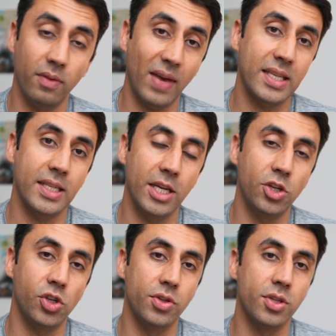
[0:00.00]
the
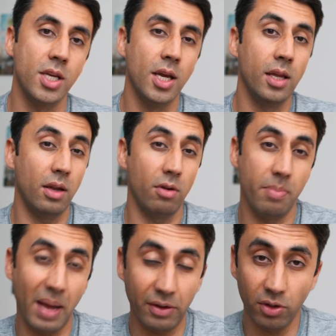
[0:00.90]
vaccinations, they were
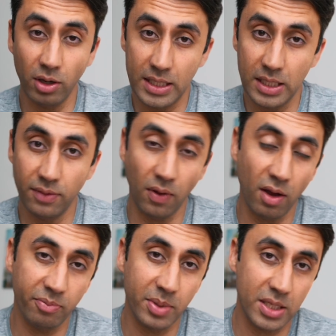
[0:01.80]
about
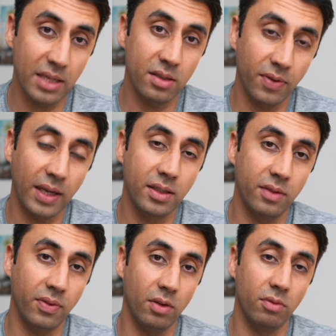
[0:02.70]
ninety-five percent
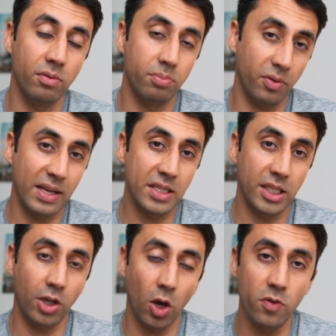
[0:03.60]
effective at
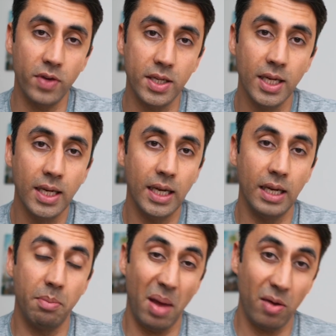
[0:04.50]
preventing COVID
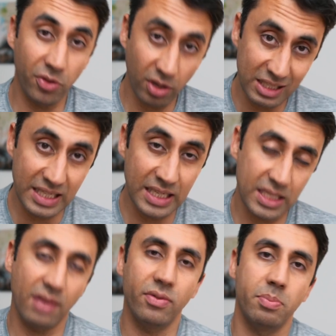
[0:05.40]
and about
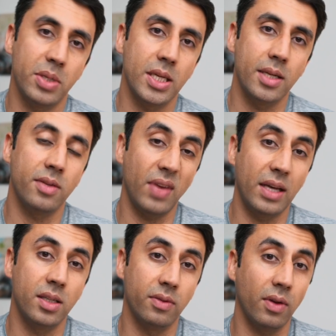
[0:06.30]
ninety-seven percent
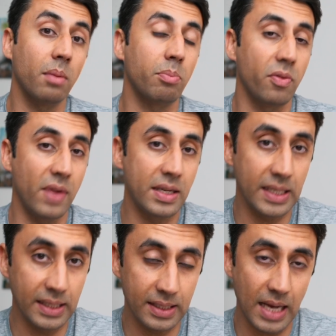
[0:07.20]
effective at
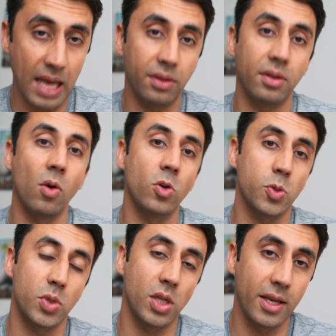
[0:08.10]
preventing death and
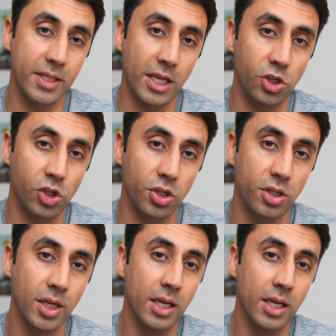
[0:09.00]
hospitalization.